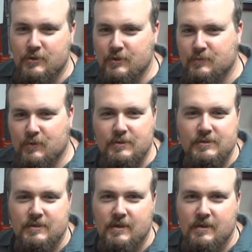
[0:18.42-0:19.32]
Shooting
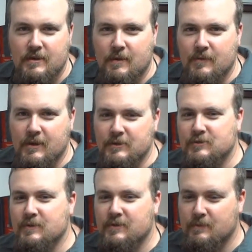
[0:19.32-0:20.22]
Sports. I'm the
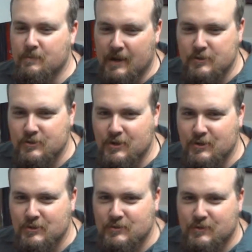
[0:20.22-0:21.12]
gunsmith and manager
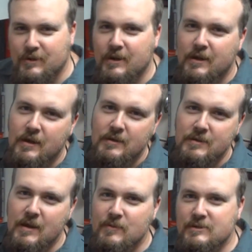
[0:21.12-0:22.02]
here at the store.
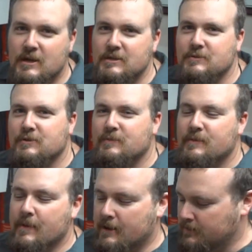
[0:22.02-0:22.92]
Today I'm going to talk to you a little
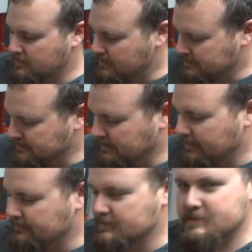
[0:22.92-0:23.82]
bit about
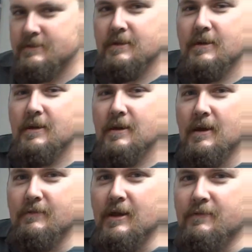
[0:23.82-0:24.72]
1911s.
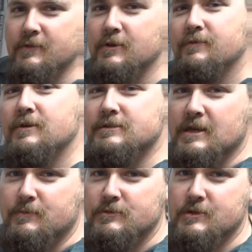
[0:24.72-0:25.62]
I've got a few different
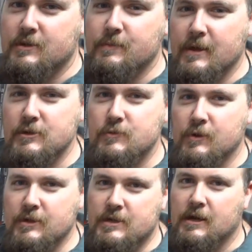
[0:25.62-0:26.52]
examples here on the bench.
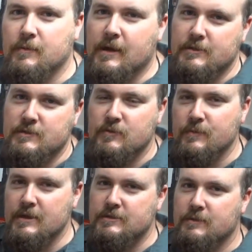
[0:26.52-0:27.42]
We're going to talk about some of
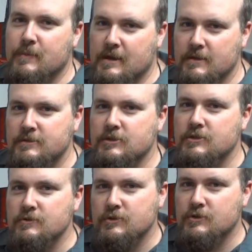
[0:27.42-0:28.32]
the basic maintenance
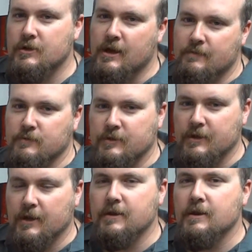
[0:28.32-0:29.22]
issues that you're going to have with the
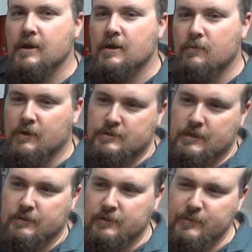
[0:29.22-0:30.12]
gun. We're going to
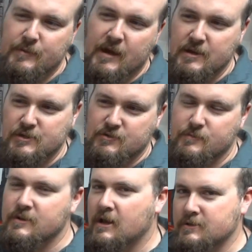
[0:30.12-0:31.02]
talk a little bit about
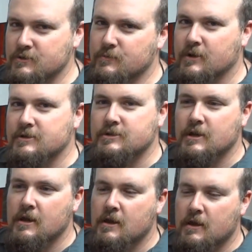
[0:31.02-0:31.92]
history, but not too
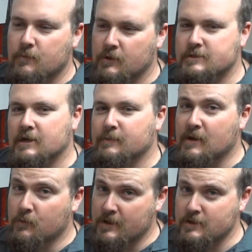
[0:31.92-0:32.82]
much. And we're going to talk
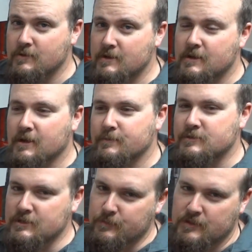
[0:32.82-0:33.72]
about when you need to come
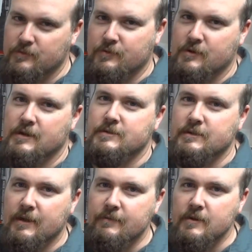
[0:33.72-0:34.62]
see me with your
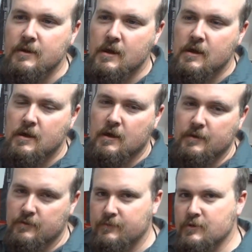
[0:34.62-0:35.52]

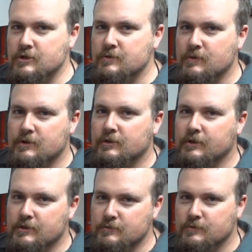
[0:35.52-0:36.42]
1911. In the future, we're going to
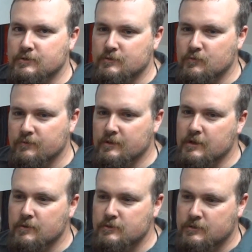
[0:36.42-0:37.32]
look at doing some more
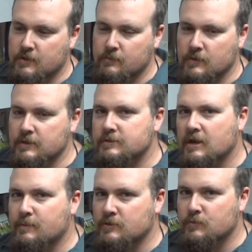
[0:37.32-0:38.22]
videos covering these
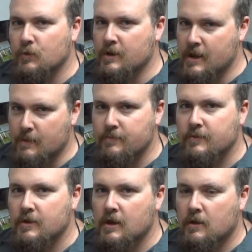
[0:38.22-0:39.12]
topics more in
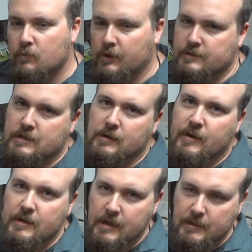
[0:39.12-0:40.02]
depth. We're going to talk
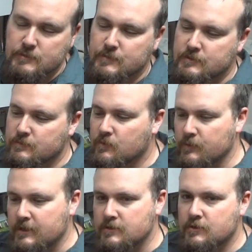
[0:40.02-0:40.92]
about enhancements and what
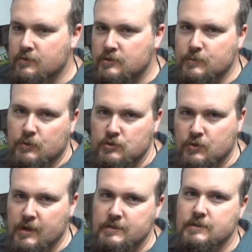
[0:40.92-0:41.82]
we can do to build
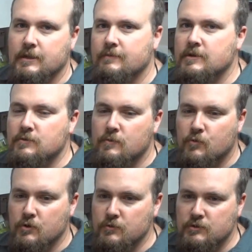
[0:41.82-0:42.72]
your 1911 into a
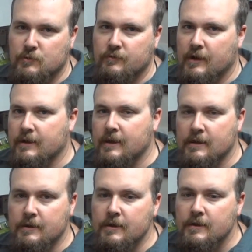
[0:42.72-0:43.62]
more usable fighting
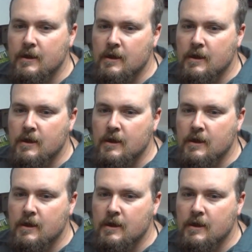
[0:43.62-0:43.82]
handgun.